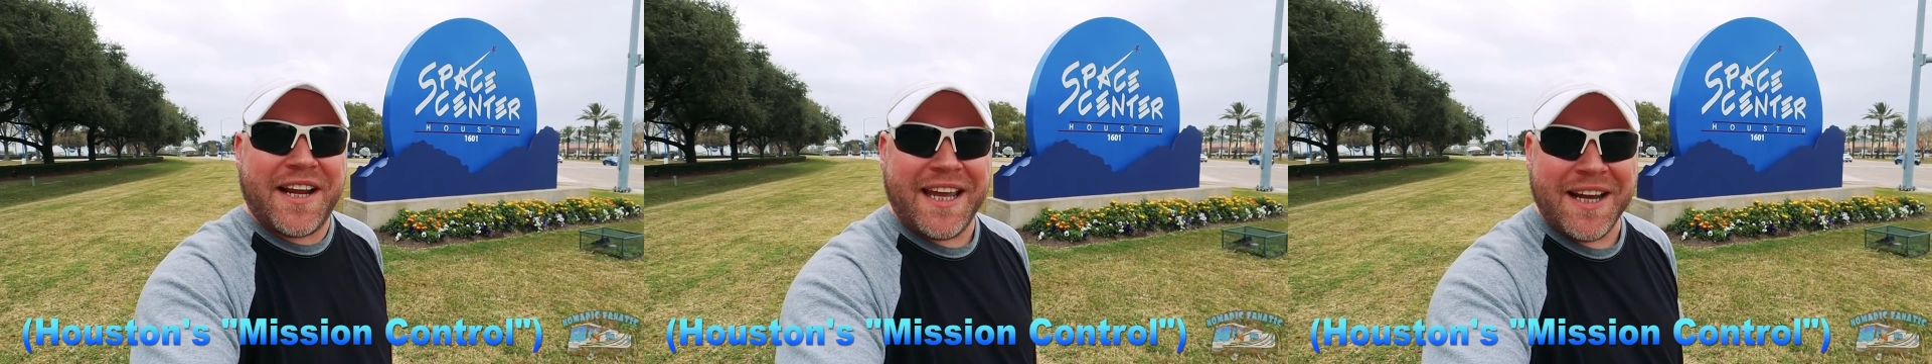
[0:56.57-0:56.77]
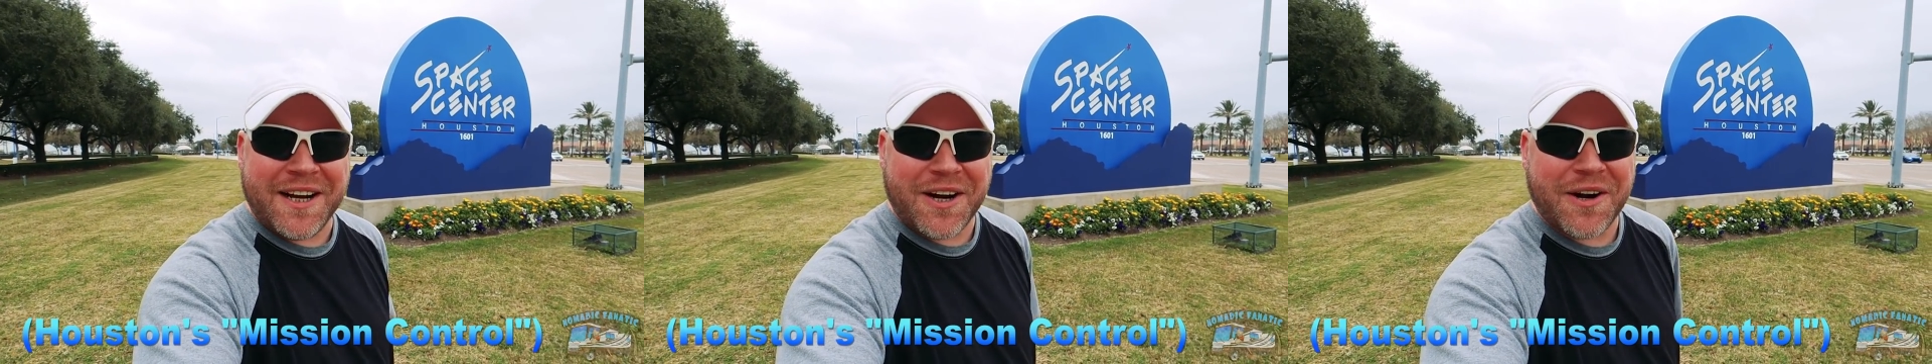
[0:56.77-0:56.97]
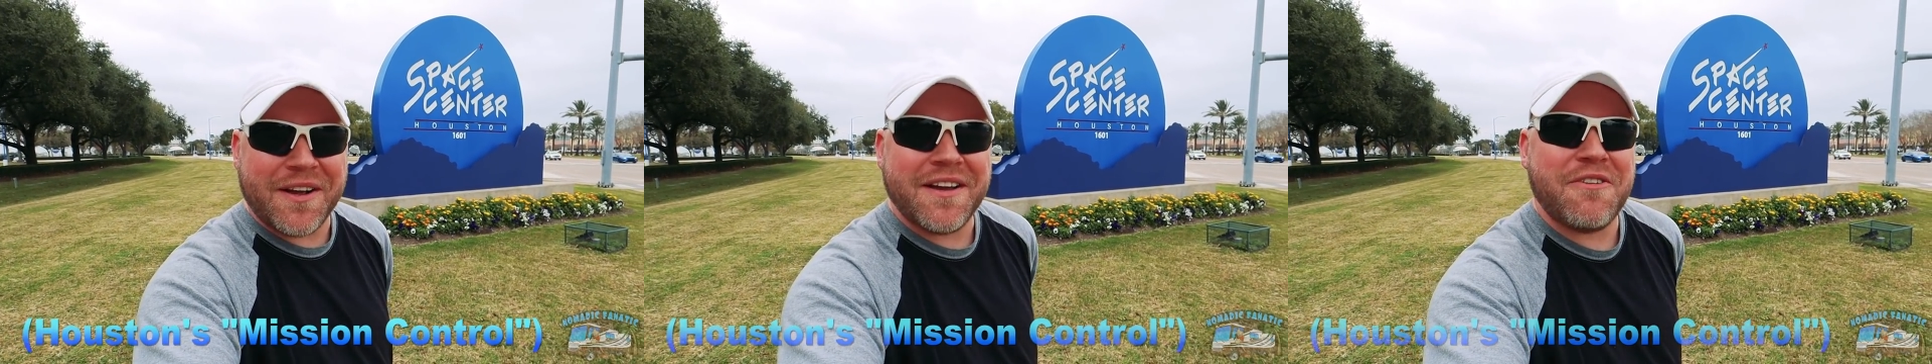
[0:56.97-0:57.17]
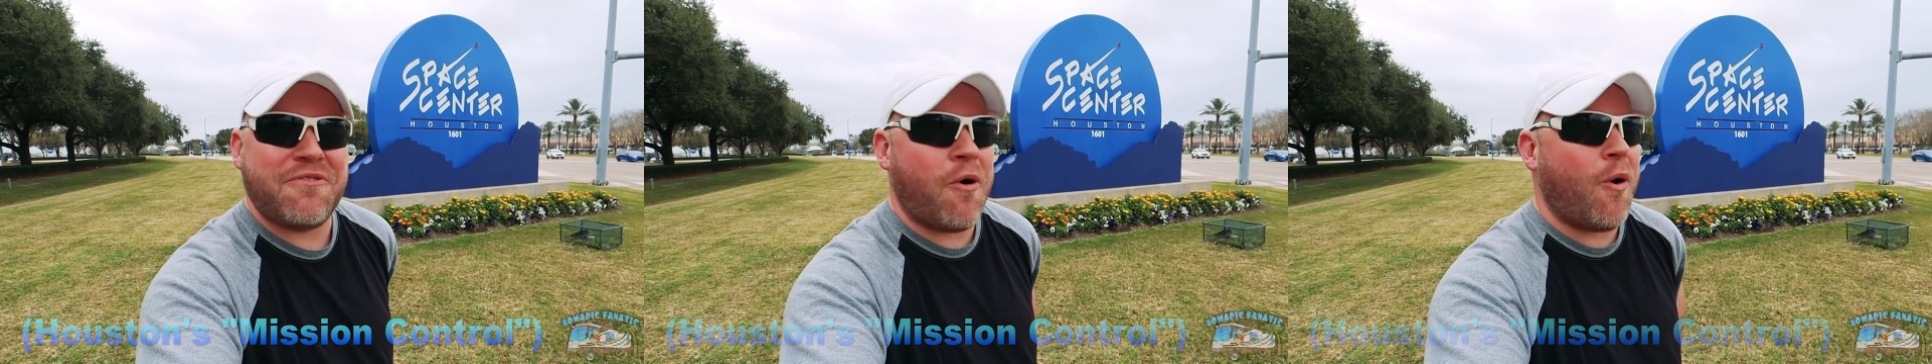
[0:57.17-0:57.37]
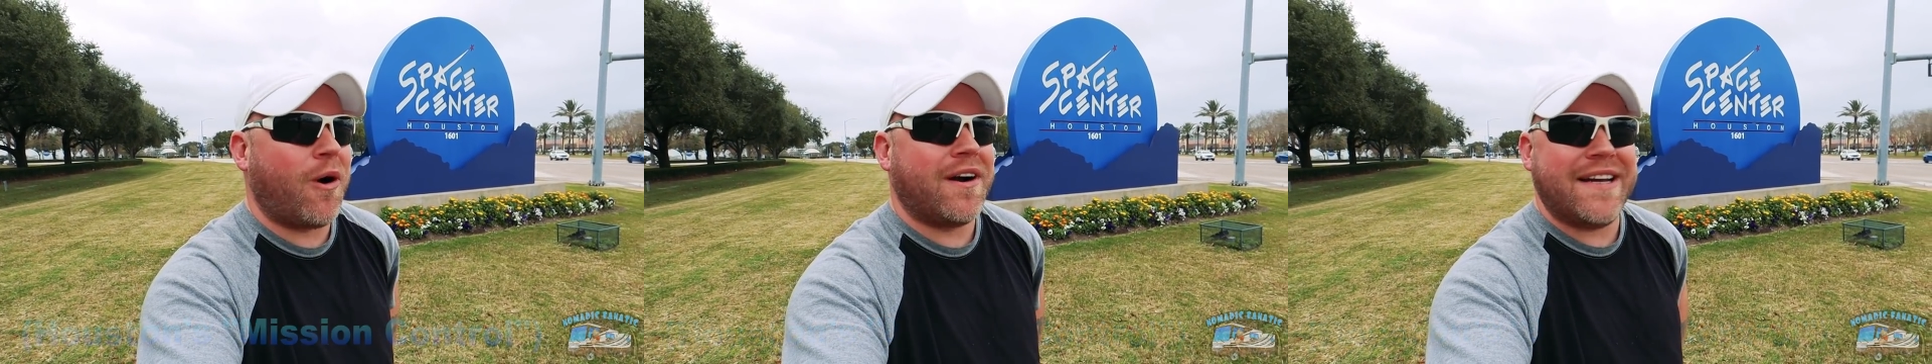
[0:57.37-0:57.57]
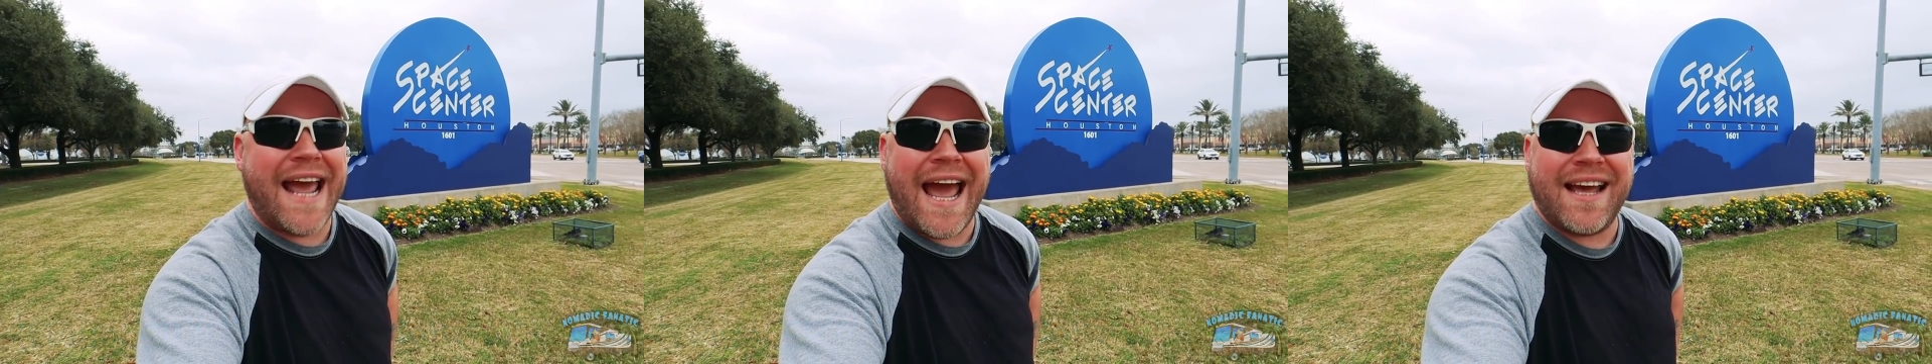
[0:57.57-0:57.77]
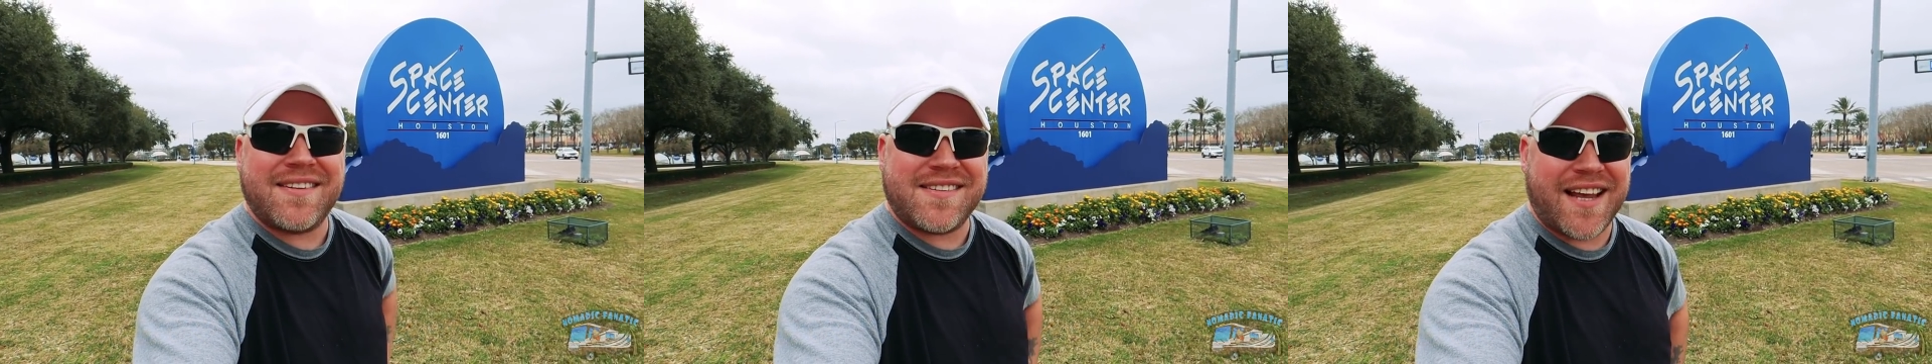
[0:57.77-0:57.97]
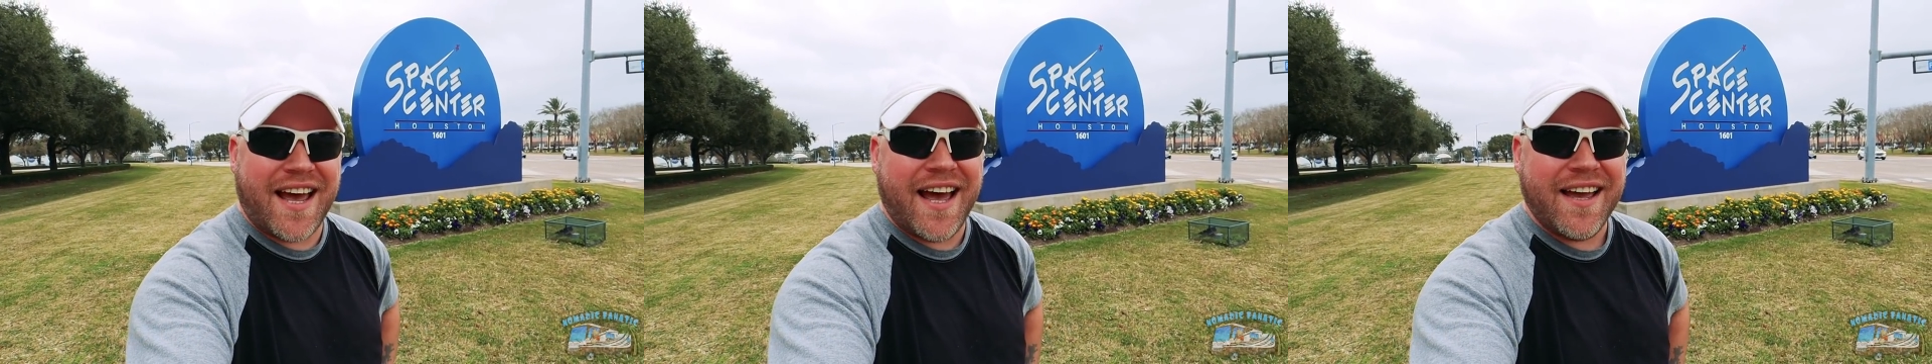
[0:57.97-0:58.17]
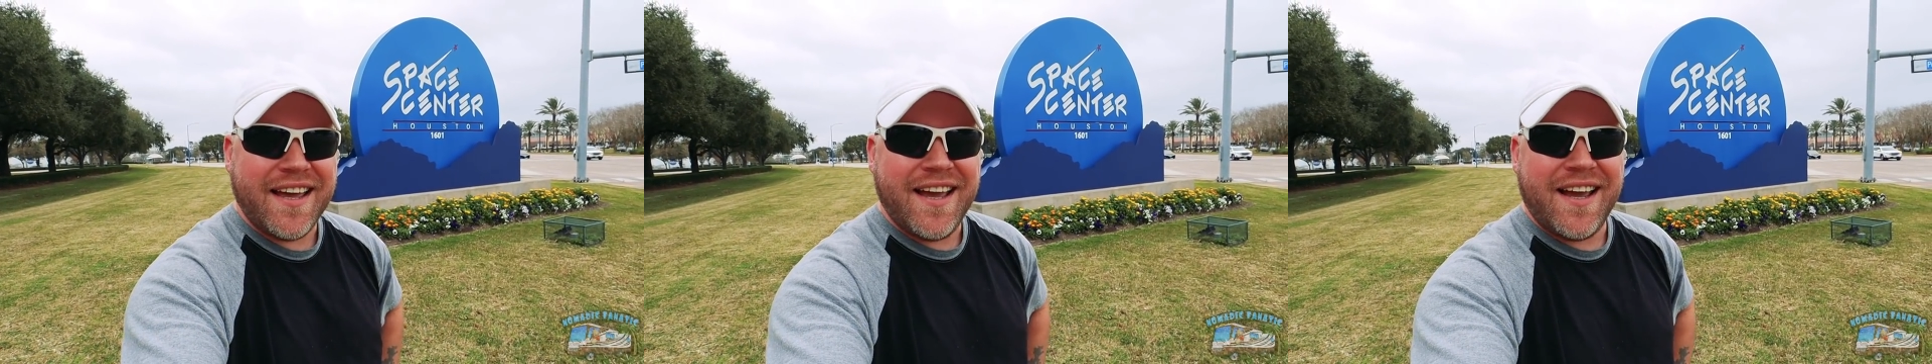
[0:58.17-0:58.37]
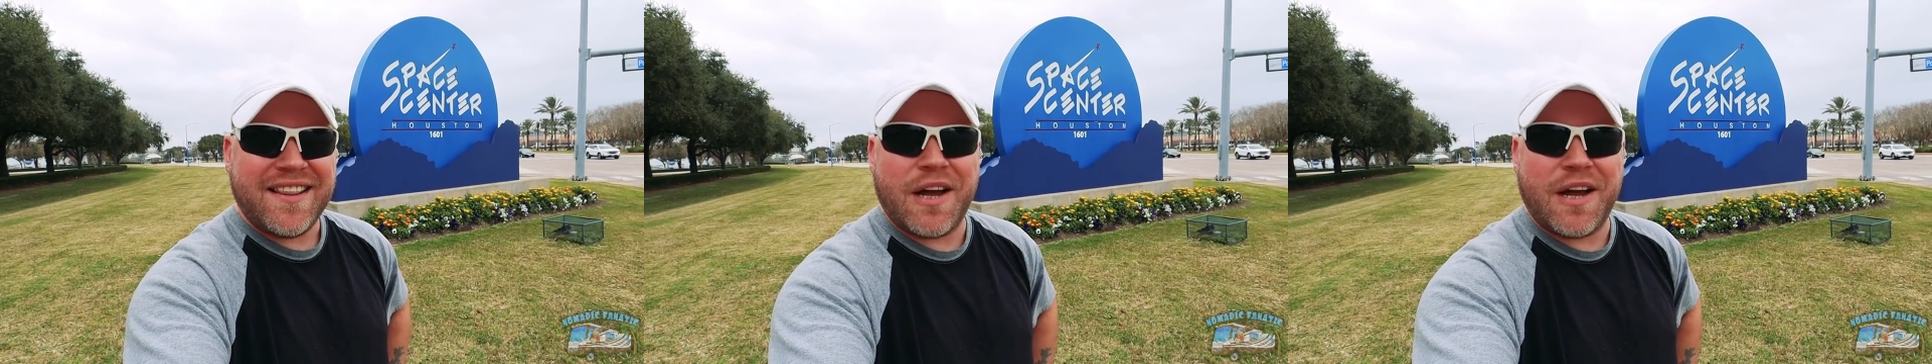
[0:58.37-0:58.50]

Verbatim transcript: here for NASA